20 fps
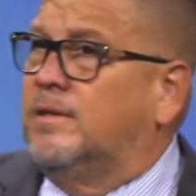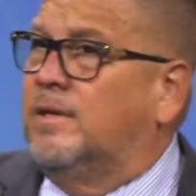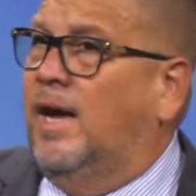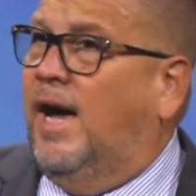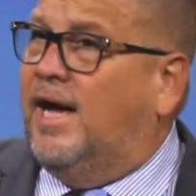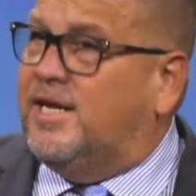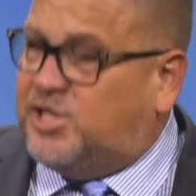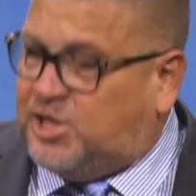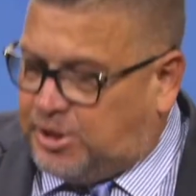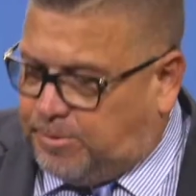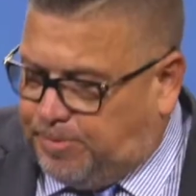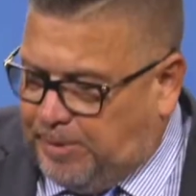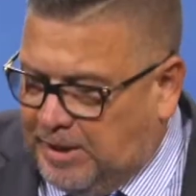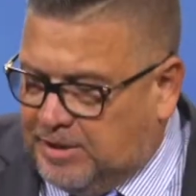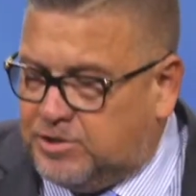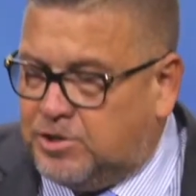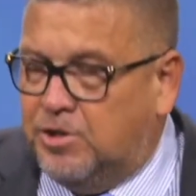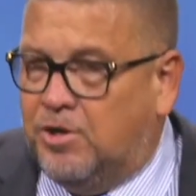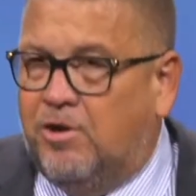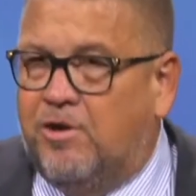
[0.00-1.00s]
I
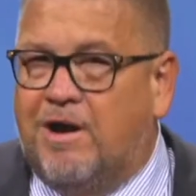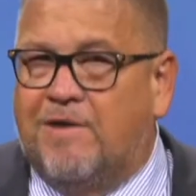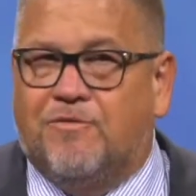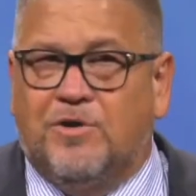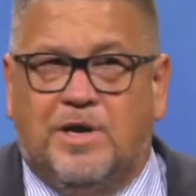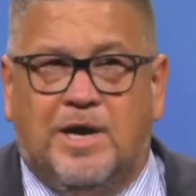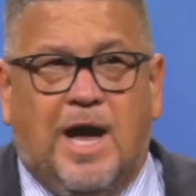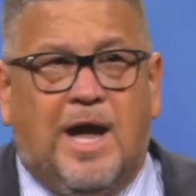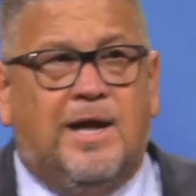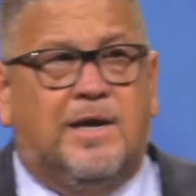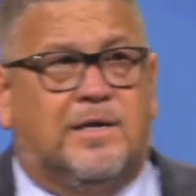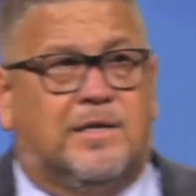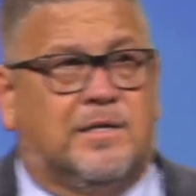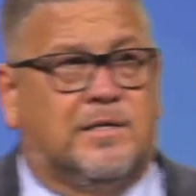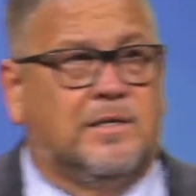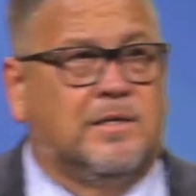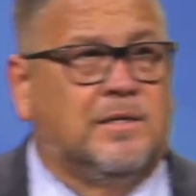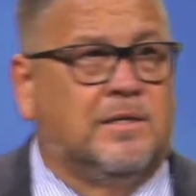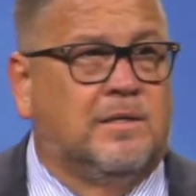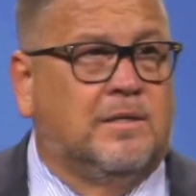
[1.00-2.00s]
speak to her every night.
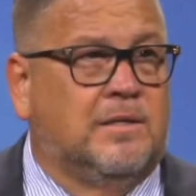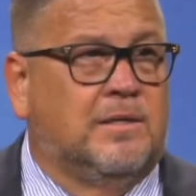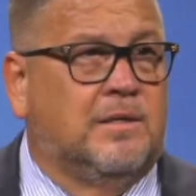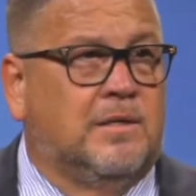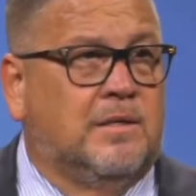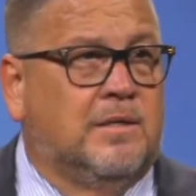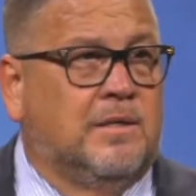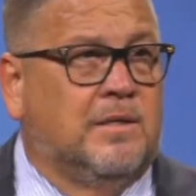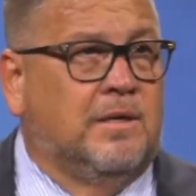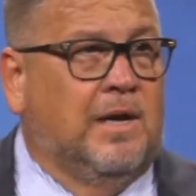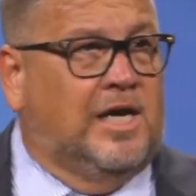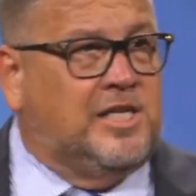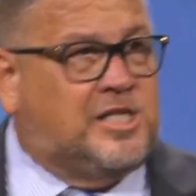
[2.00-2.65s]
I